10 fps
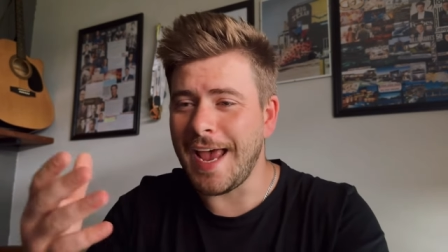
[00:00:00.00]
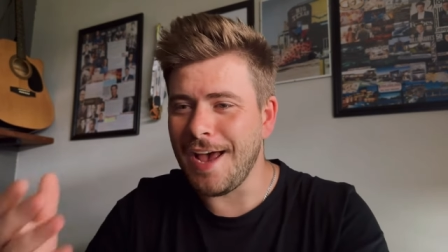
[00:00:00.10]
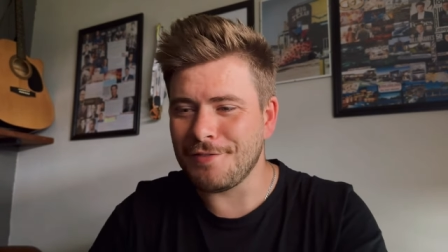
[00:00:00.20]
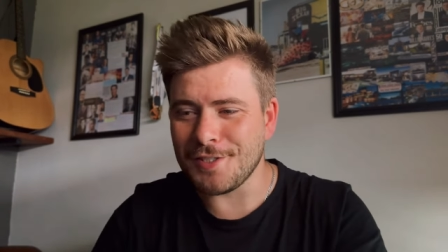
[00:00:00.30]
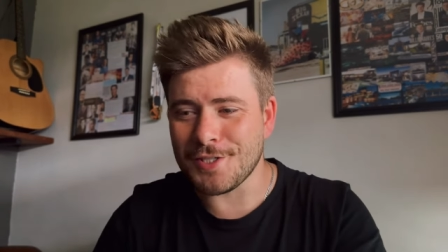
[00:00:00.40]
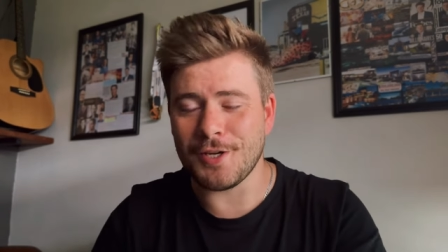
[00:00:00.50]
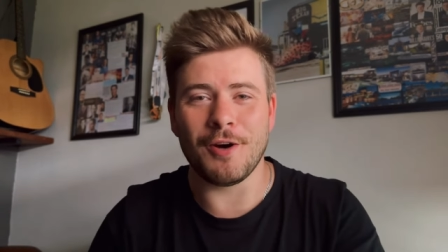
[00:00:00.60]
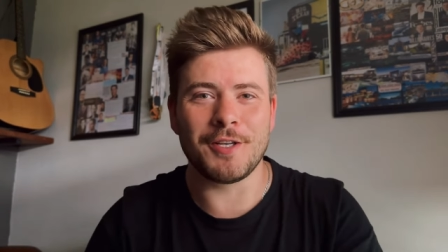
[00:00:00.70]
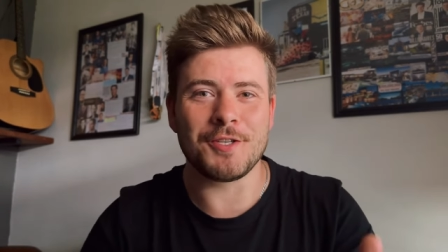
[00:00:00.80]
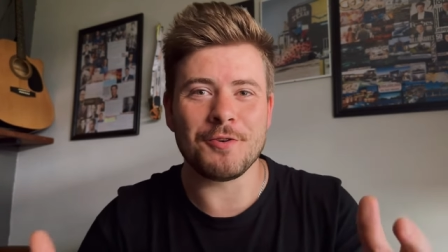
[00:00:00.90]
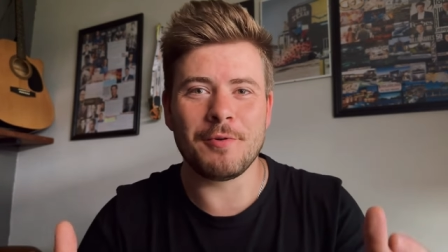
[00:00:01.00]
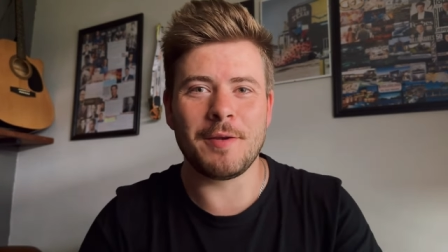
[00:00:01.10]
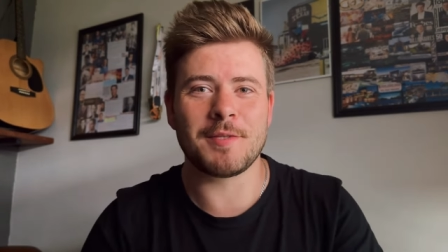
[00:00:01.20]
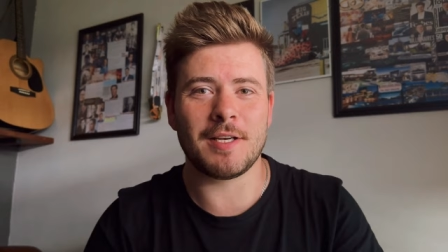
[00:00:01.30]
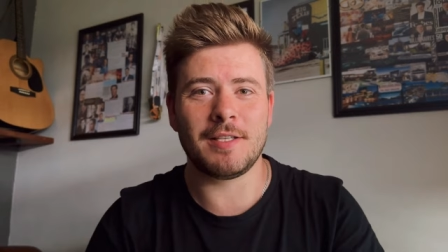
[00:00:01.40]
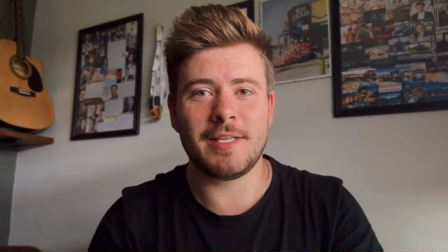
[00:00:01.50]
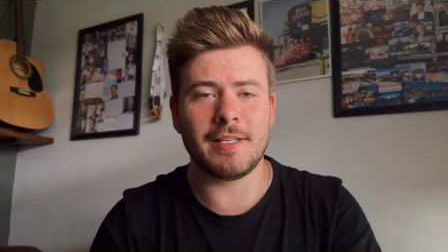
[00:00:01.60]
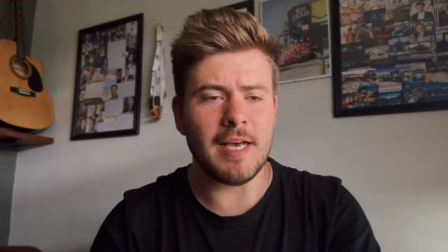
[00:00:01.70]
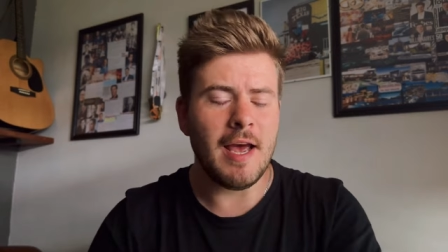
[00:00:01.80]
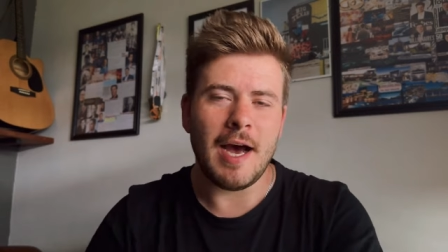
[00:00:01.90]
haven't started your website
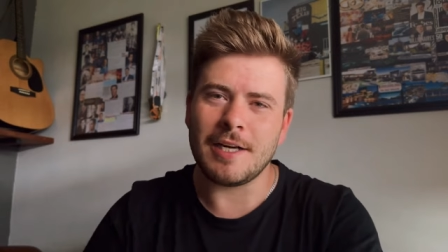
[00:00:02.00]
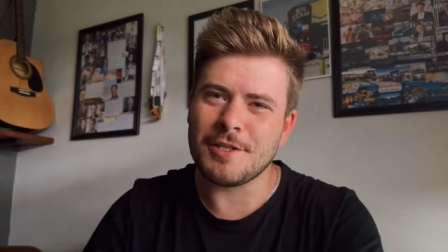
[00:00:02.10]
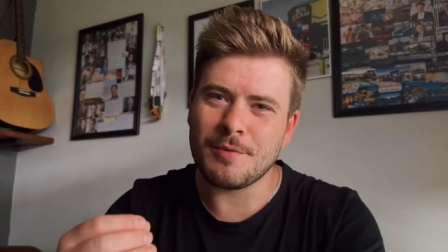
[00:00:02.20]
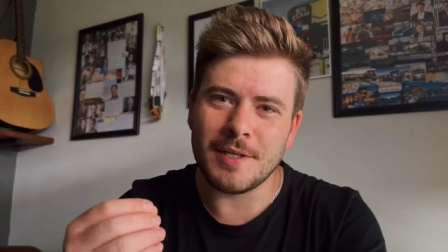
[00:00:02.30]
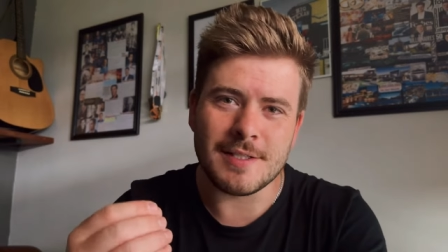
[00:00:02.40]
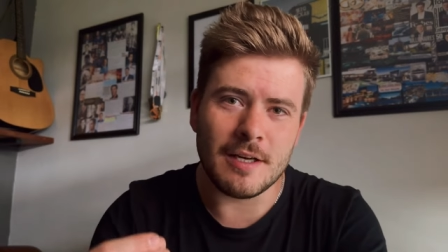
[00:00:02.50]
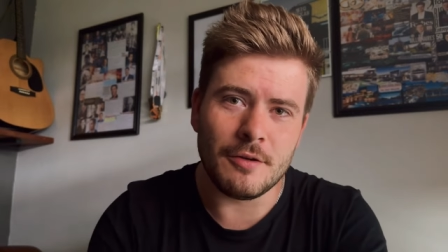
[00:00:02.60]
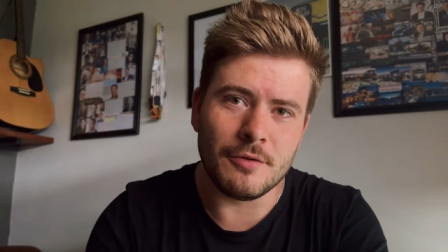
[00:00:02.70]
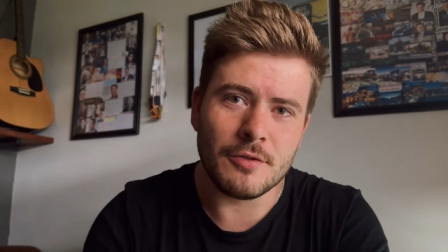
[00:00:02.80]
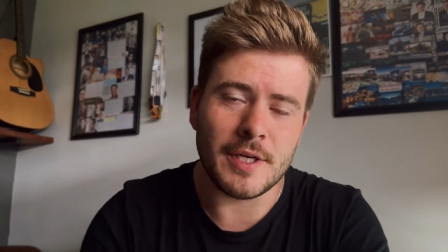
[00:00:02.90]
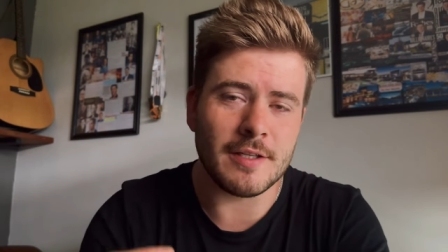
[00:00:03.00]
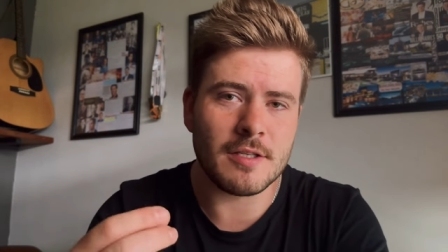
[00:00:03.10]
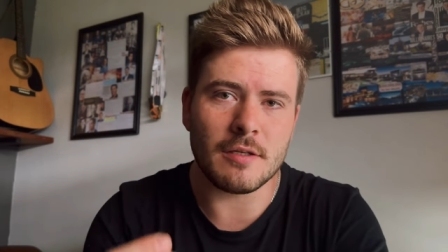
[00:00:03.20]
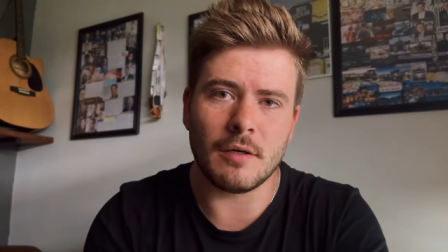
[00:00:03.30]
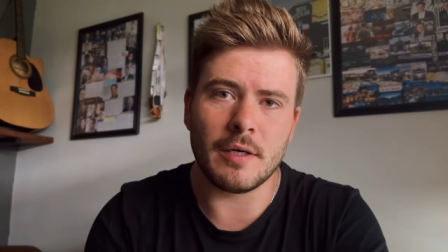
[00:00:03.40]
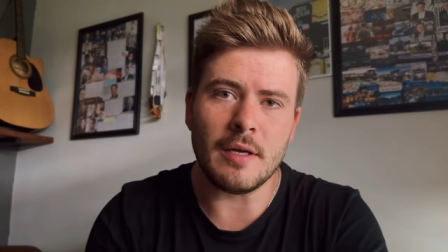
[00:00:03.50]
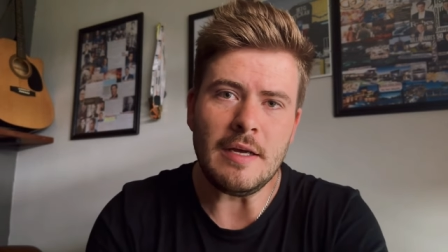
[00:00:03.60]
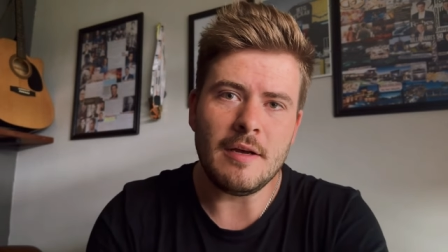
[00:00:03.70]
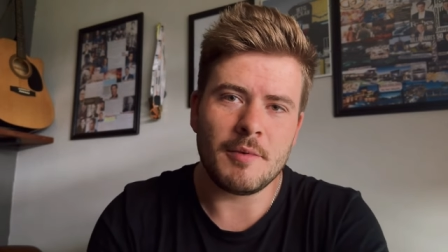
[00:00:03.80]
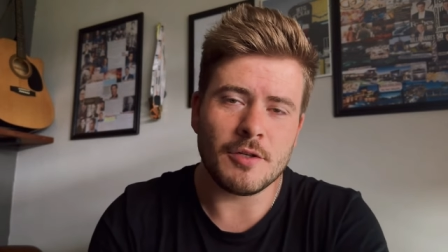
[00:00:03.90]
yet, I just want to tell you to get
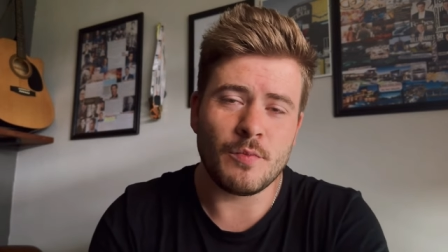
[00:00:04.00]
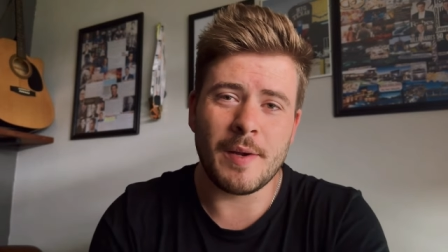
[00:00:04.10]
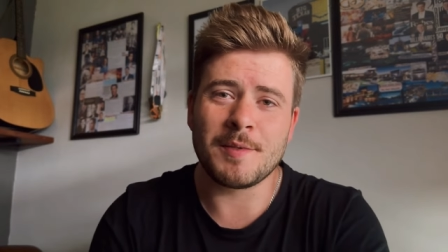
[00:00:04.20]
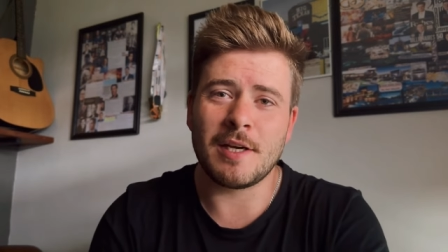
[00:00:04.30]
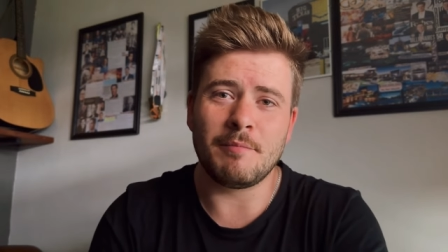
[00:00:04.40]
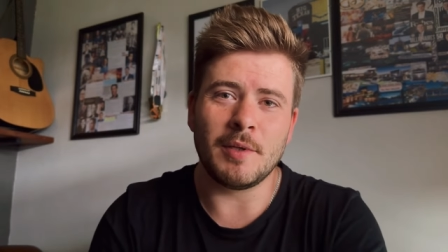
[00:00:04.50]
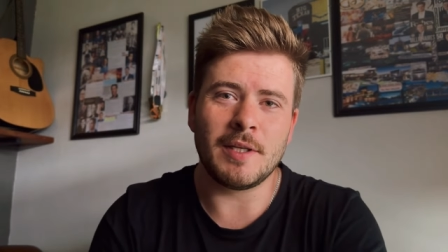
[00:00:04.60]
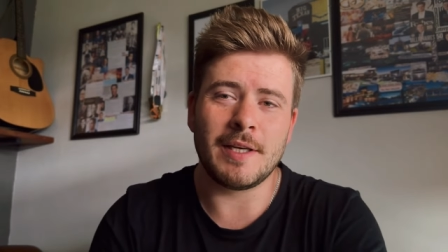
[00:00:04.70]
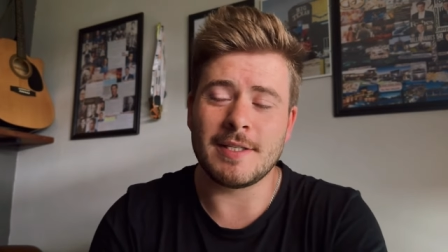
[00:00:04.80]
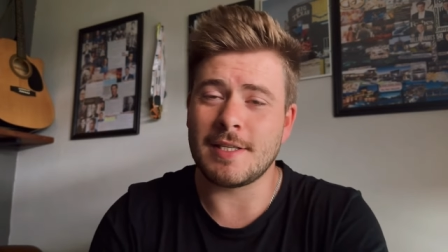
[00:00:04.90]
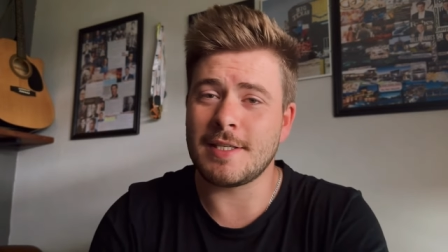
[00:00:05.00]
started because website building is a